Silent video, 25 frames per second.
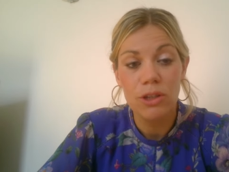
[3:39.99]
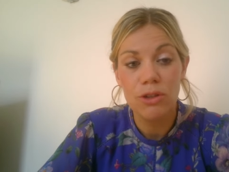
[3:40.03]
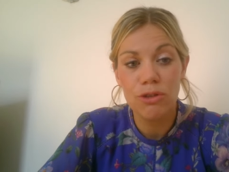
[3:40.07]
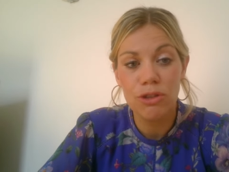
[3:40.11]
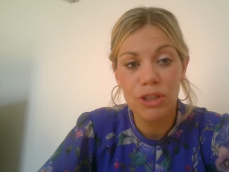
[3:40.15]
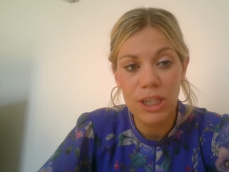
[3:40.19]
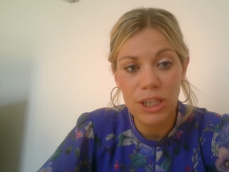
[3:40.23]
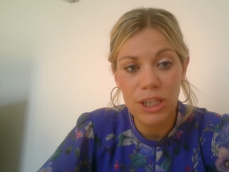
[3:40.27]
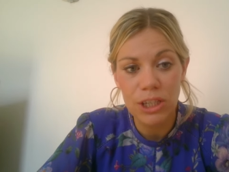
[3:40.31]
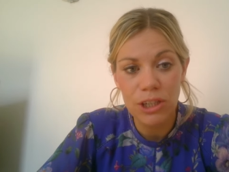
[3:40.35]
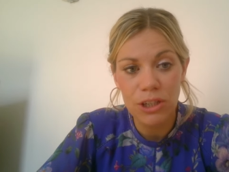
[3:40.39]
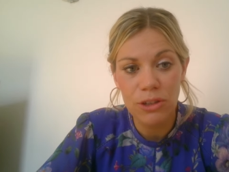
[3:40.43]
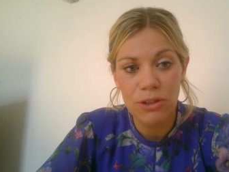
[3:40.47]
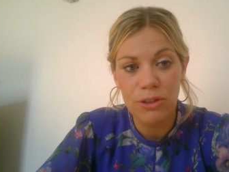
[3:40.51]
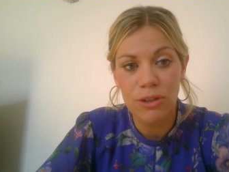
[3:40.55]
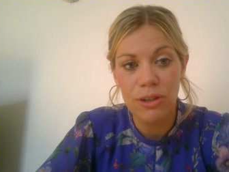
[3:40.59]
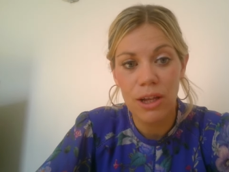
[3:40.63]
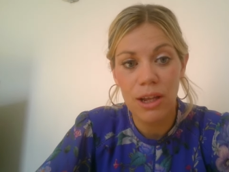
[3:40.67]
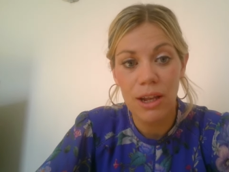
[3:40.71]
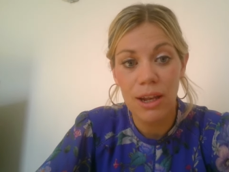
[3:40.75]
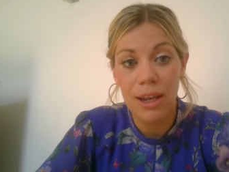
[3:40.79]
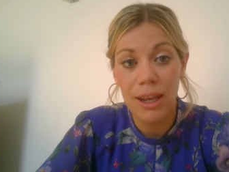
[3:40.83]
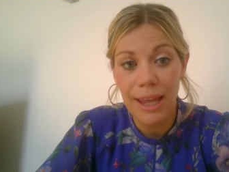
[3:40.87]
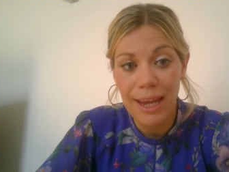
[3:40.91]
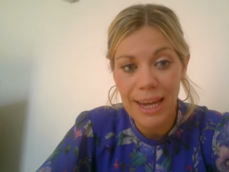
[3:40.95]

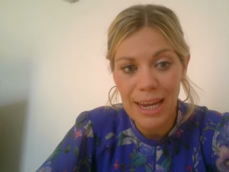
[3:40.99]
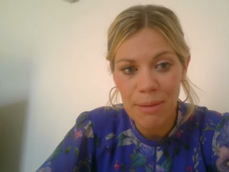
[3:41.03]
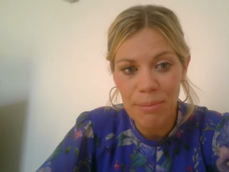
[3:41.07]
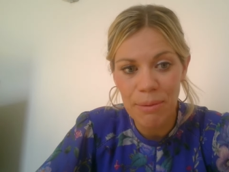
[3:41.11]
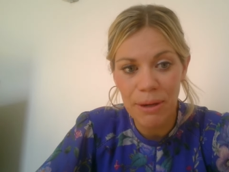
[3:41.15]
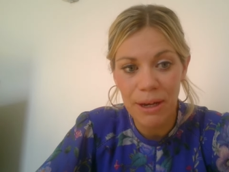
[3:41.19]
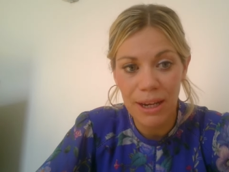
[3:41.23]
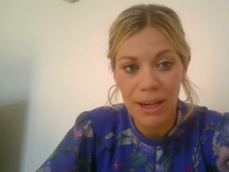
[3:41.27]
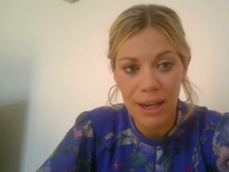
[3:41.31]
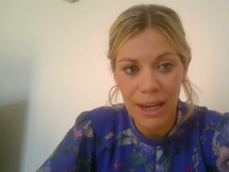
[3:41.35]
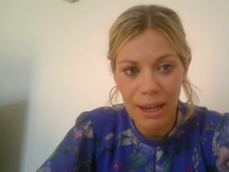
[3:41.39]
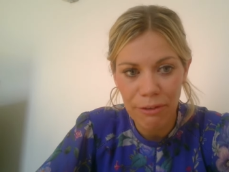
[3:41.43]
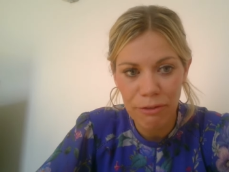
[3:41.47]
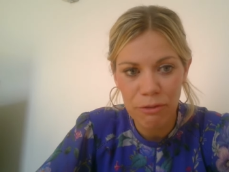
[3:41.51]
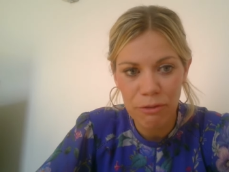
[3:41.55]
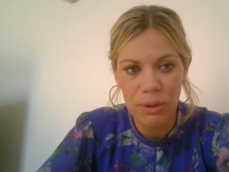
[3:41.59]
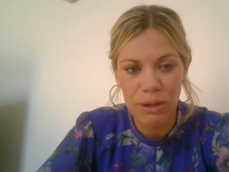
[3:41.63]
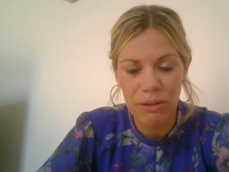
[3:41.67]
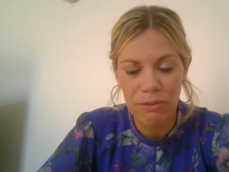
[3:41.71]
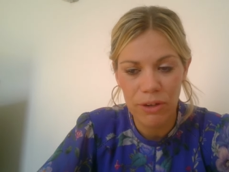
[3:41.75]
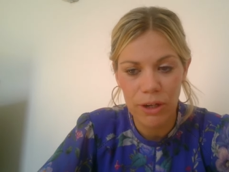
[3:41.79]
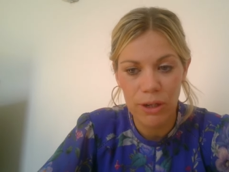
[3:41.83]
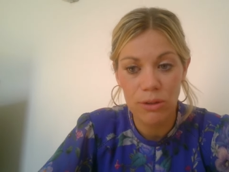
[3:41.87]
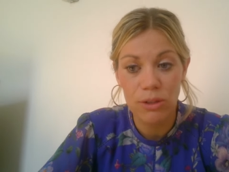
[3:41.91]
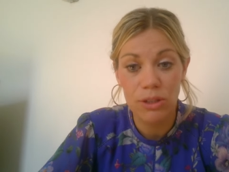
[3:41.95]
traditional Labour
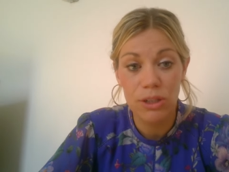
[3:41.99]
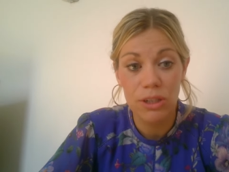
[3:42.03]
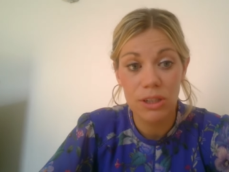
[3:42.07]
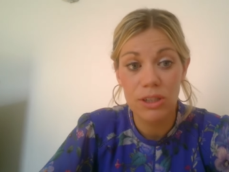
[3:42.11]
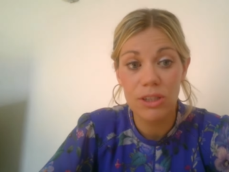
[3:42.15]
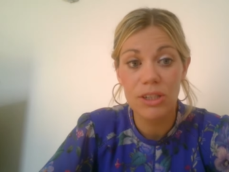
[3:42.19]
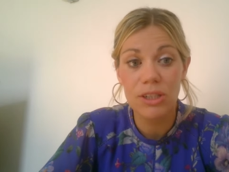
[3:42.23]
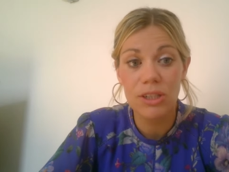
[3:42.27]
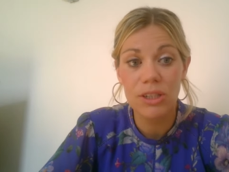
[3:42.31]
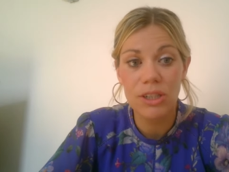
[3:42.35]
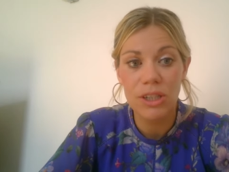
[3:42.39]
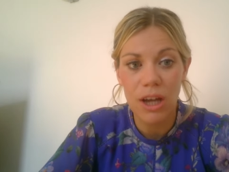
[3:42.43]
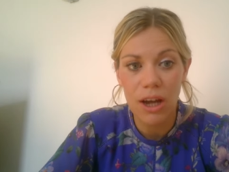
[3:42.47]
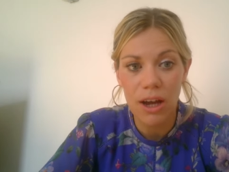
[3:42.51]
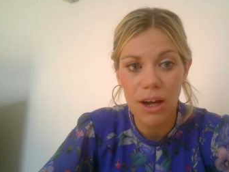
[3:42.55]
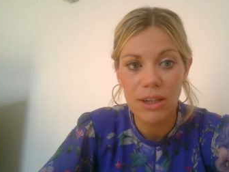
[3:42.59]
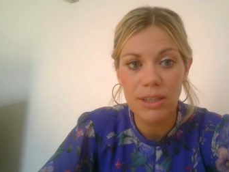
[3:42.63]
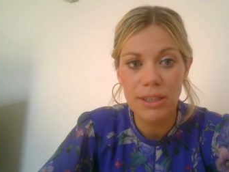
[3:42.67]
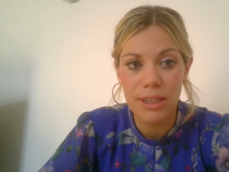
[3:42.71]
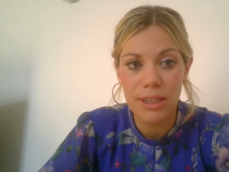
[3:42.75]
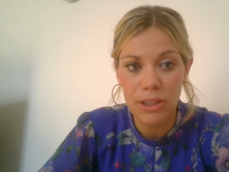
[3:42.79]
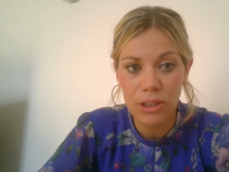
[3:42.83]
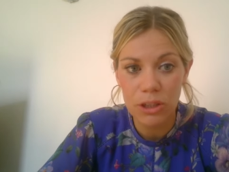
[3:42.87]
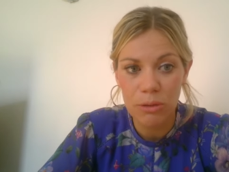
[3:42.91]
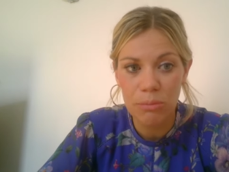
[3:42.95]
left-wing voters
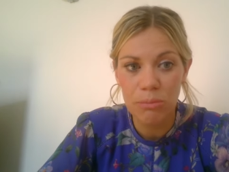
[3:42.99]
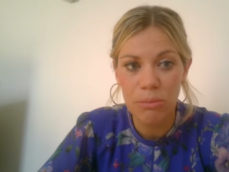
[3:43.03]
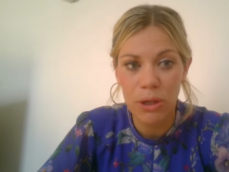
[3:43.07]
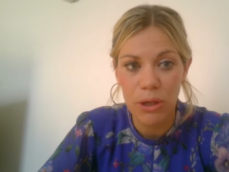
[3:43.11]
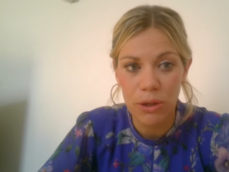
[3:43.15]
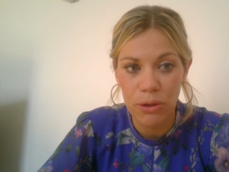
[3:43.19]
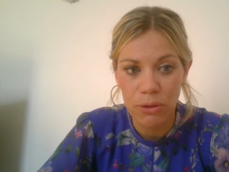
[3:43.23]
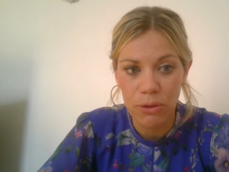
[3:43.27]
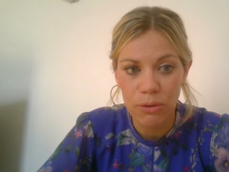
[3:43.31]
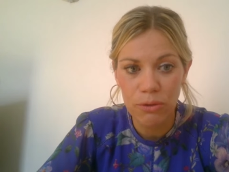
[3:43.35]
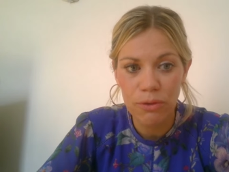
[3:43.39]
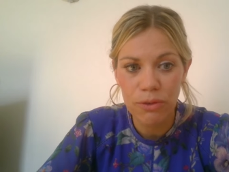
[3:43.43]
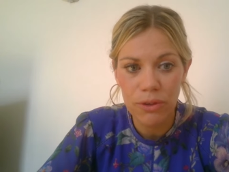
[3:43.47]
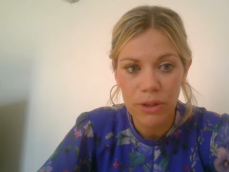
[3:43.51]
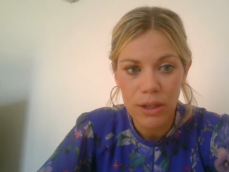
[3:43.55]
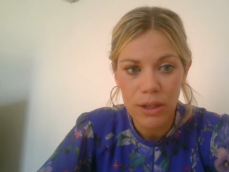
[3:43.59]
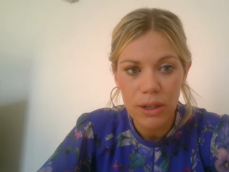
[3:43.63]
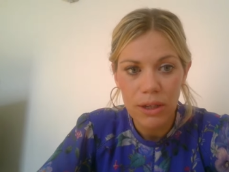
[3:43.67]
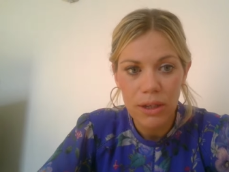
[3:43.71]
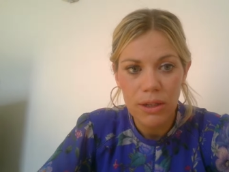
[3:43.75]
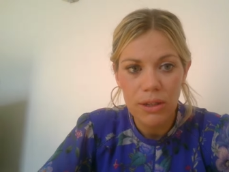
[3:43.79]
starting to move